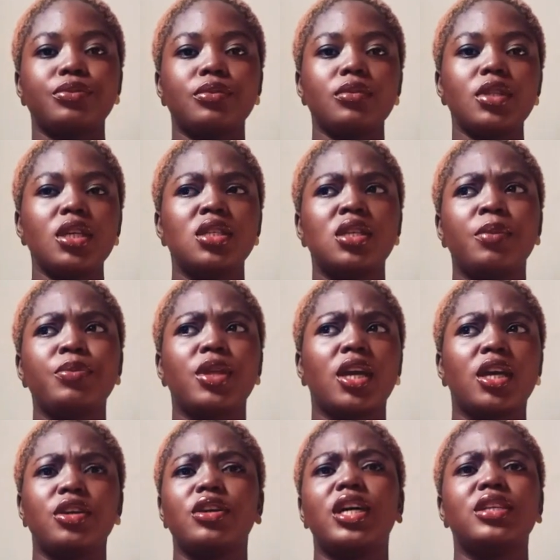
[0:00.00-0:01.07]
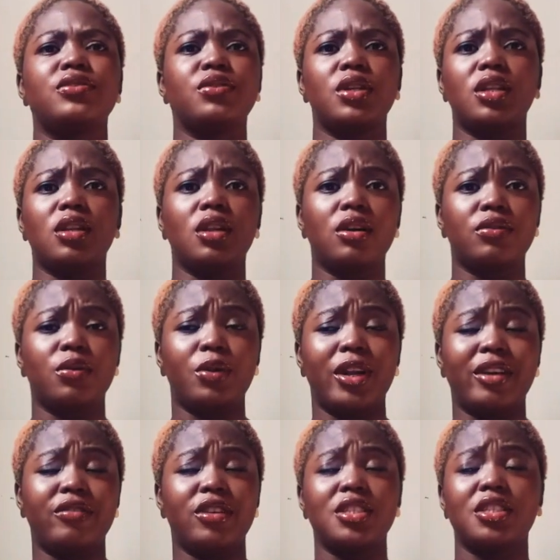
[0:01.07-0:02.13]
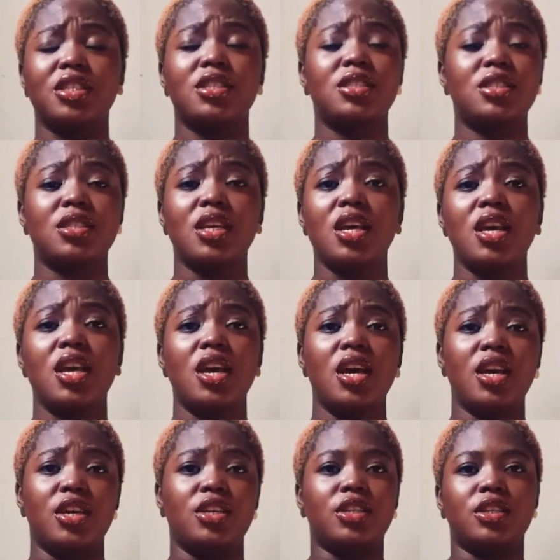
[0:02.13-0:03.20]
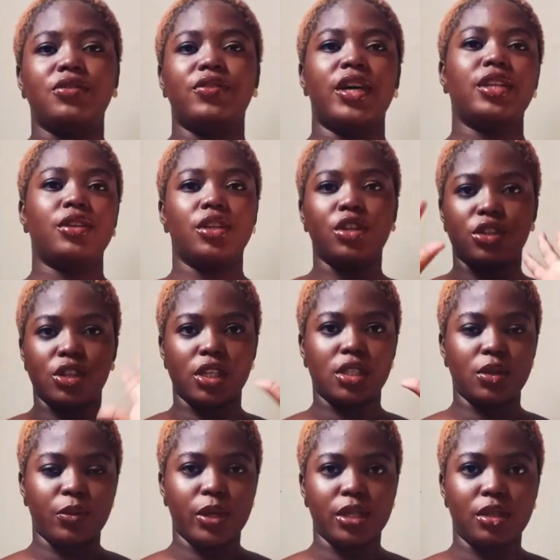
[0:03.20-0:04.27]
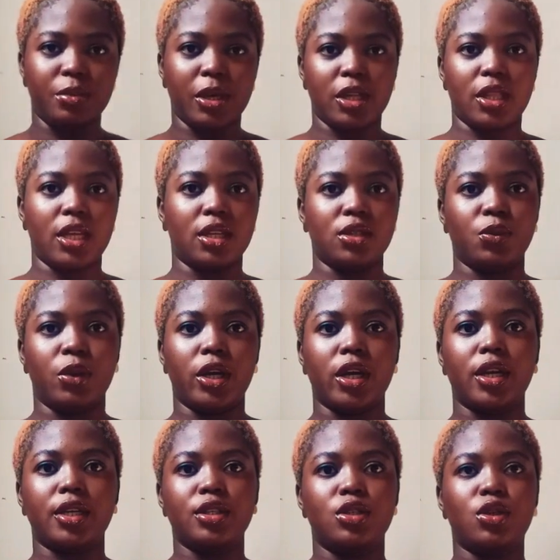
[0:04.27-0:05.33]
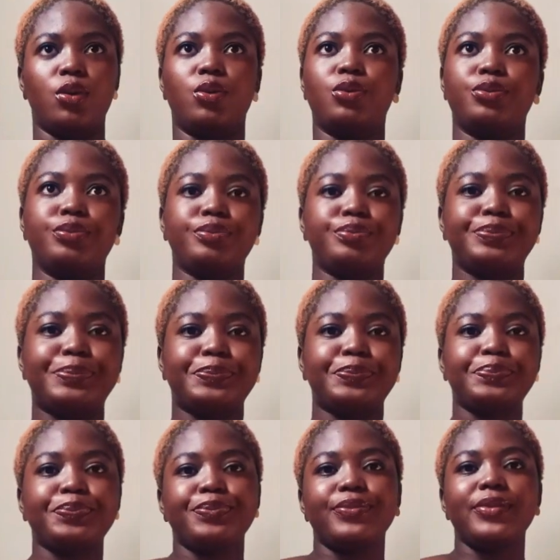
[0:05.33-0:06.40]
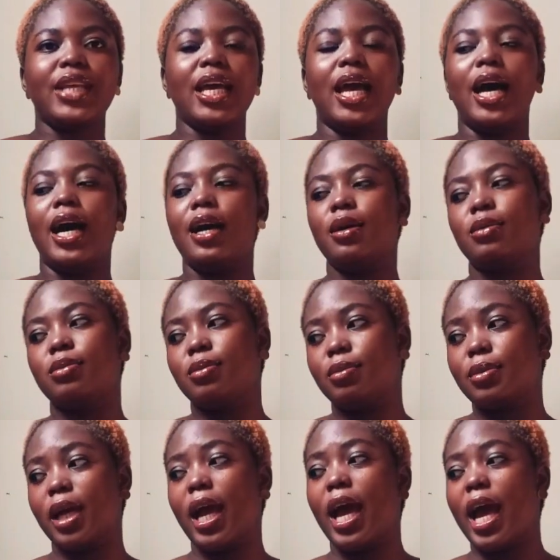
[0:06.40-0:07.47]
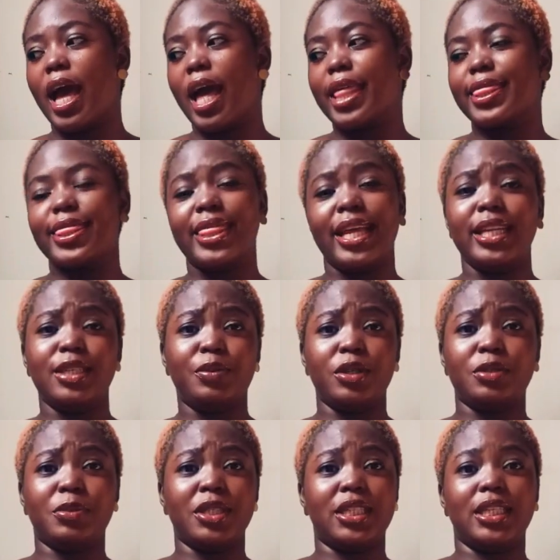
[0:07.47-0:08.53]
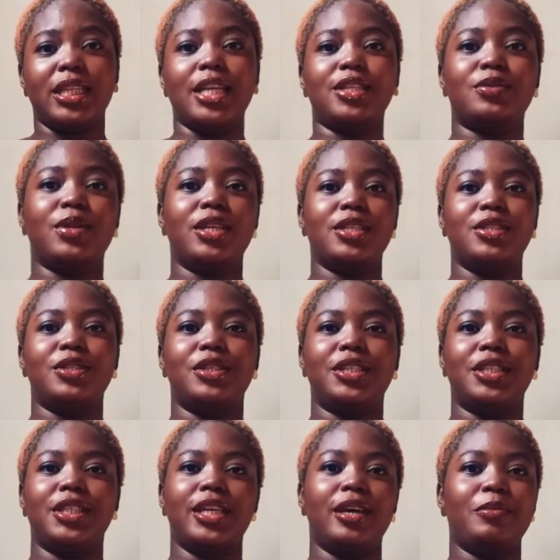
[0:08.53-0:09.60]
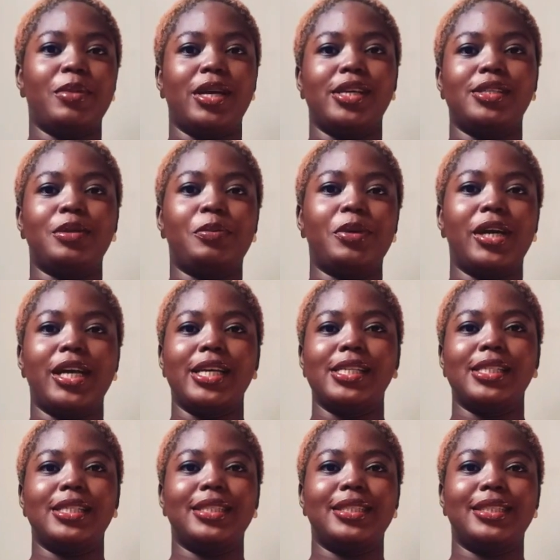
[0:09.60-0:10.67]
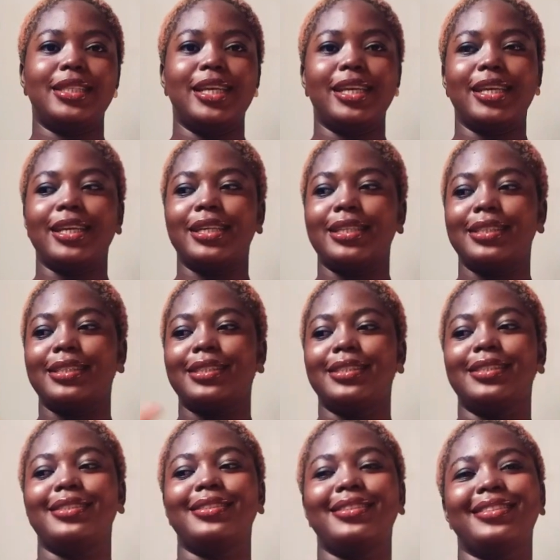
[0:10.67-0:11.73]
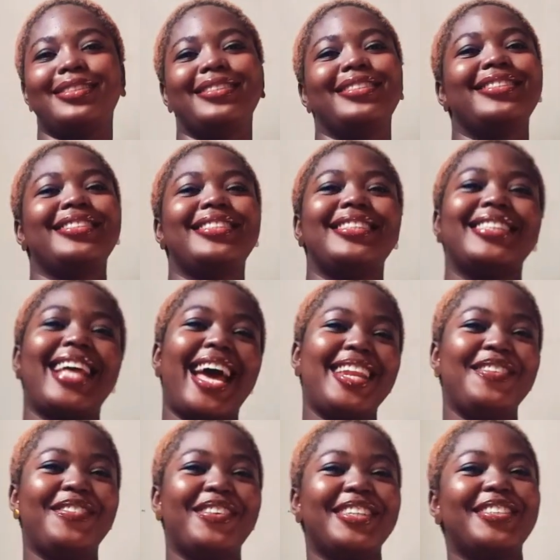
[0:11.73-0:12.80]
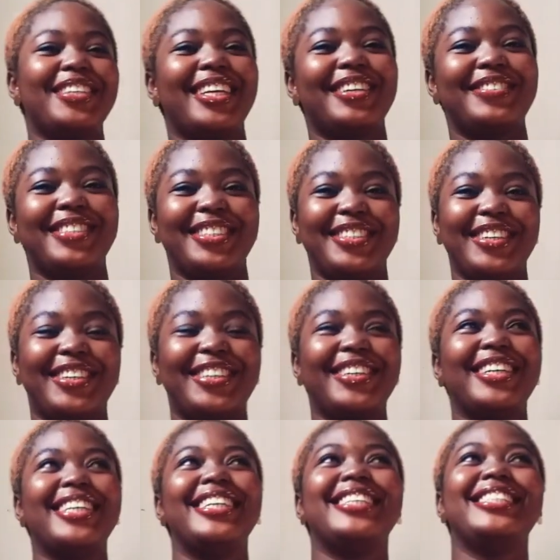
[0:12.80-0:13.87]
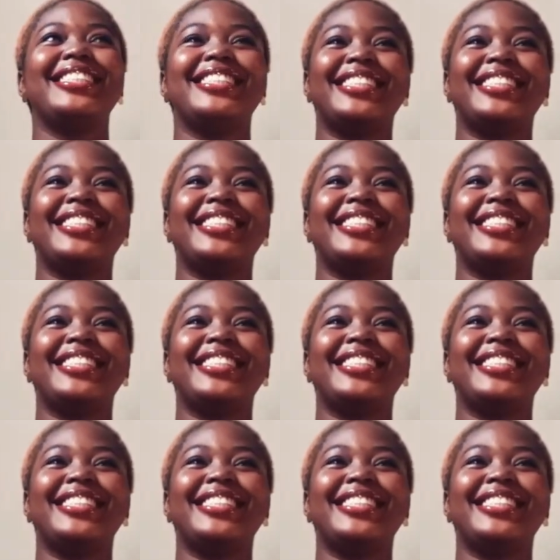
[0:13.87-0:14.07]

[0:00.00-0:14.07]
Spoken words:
something and you guys fall in love or whatever, just you just find interesting ways to make things work. So that is pretty much it. I just wanted to share my surprise like anniversary gift to y'all, and